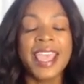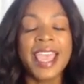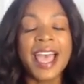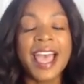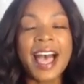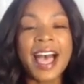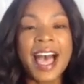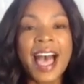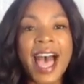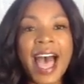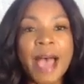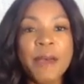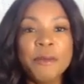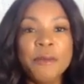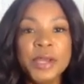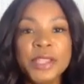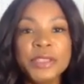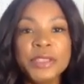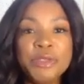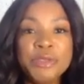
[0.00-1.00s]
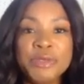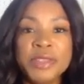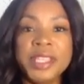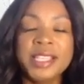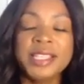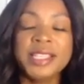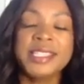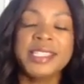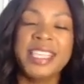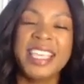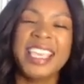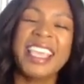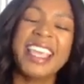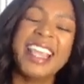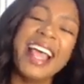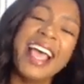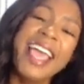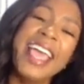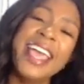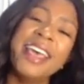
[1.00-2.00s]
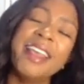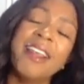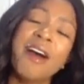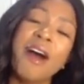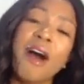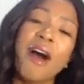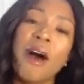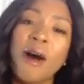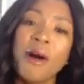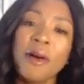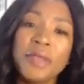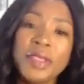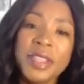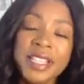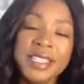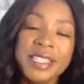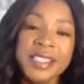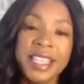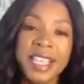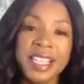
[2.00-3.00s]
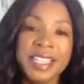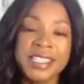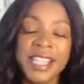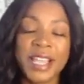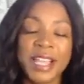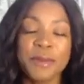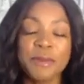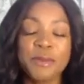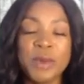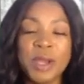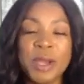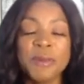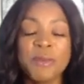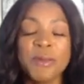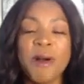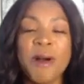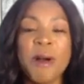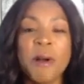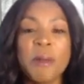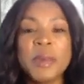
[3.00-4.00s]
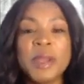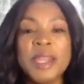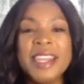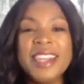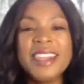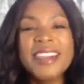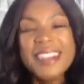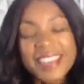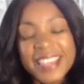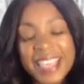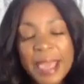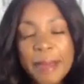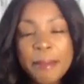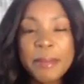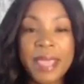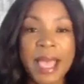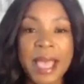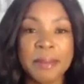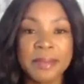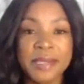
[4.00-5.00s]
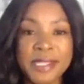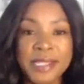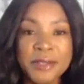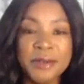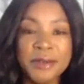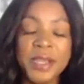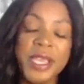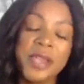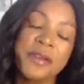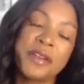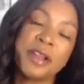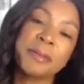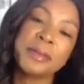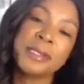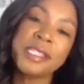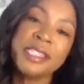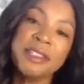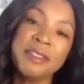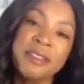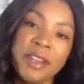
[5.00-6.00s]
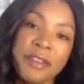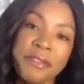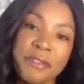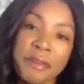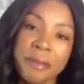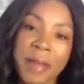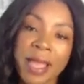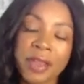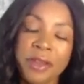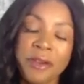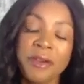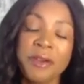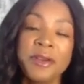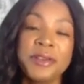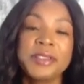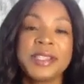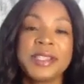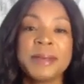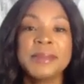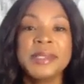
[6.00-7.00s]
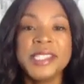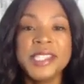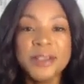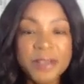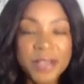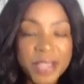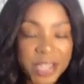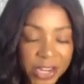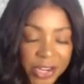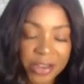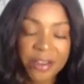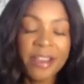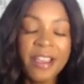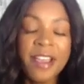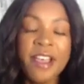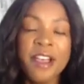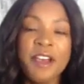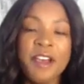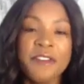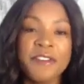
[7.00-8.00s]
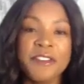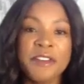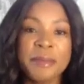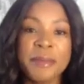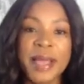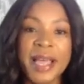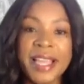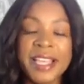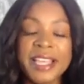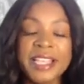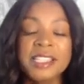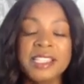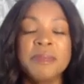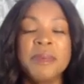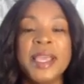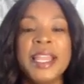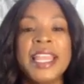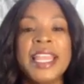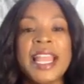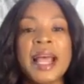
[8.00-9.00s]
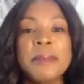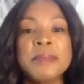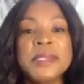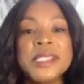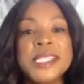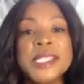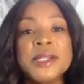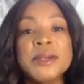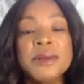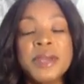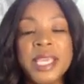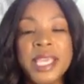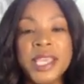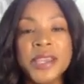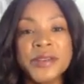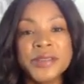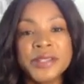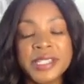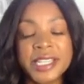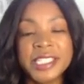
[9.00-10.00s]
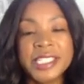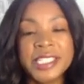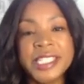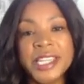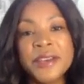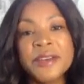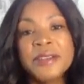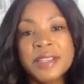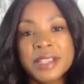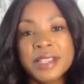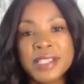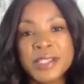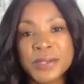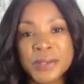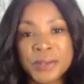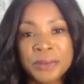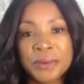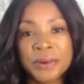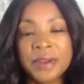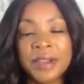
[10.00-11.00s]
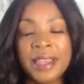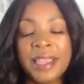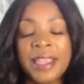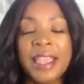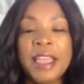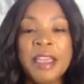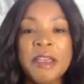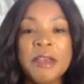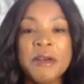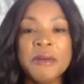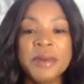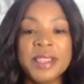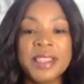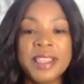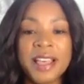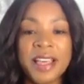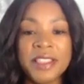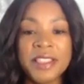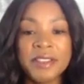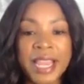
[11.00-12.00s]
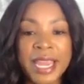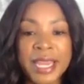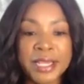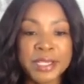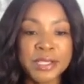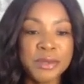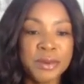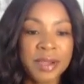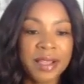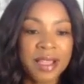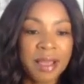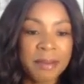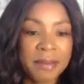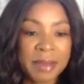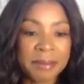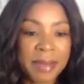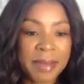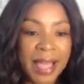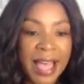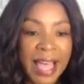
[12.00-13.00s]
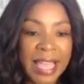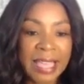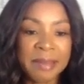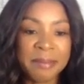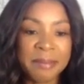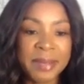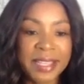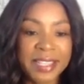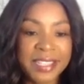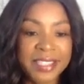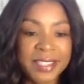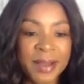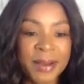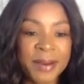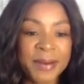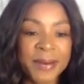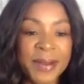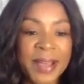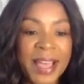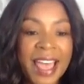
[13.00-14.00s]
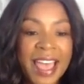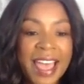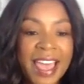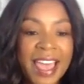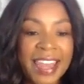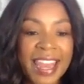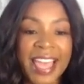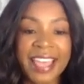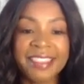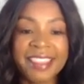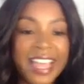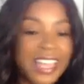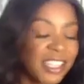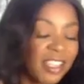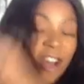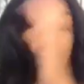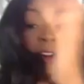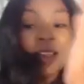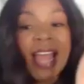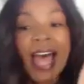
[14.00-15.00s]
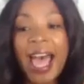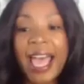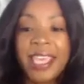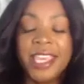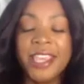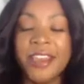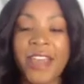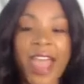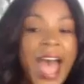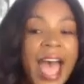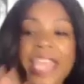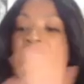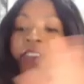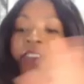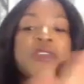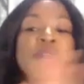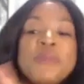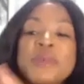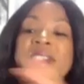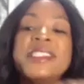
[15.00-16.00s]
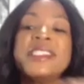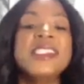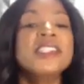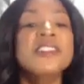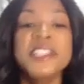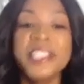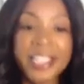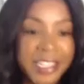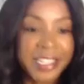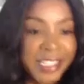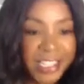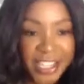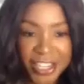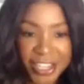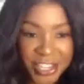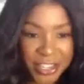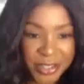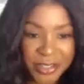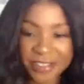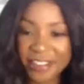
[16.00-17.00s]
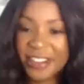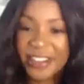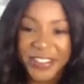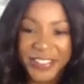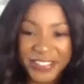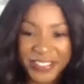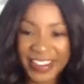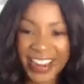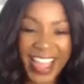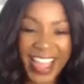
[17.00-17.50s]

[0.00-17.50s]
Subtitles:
yeah, I went through this thing and I had all these things that went wrong, but look at me. I'm still here and I'm still here for my girls. I'm still here for my husband and I'm still here to share this story with other ladies who are coming behind me. So, like, that's all I hear. I hear the resilience in you.